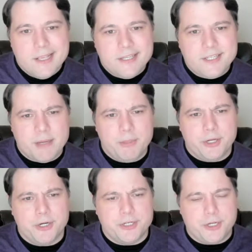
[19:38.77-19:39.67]

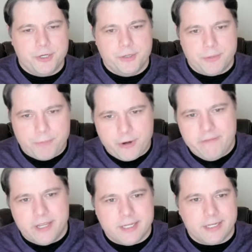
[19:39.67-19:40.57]
similar to the
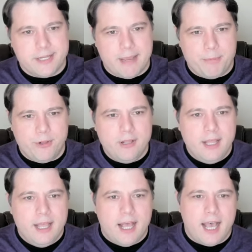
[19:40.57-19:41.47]
previous example,
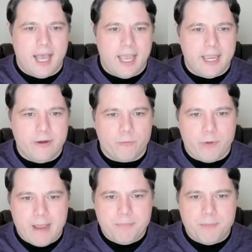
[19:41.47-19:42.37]
I
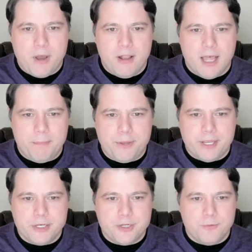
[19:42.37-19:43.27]
wrap them all up
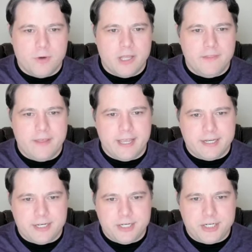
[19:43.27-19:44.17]
into one
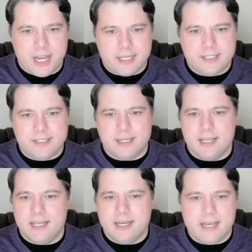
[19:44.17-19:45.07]
that checks
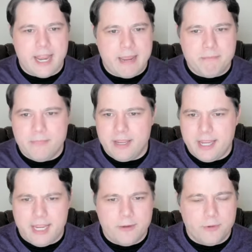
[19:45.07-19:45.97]
a name
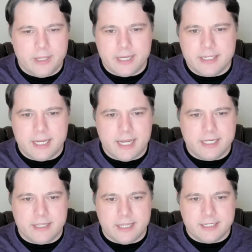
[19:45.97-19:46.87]
equaling to
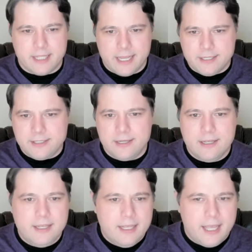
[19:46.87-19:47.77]
each of these things
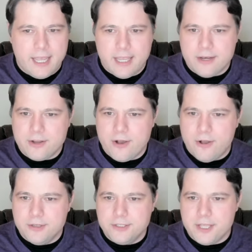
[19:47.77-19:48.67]
and
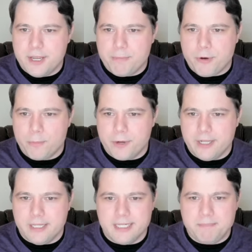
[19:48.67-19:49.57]
calls the
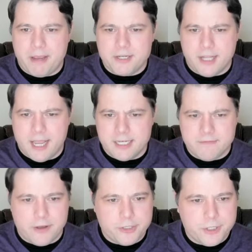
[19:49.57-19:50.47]
appropriately specialized
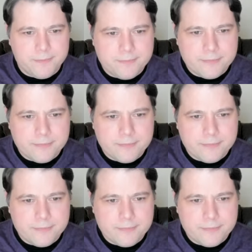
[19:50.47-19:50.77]
function.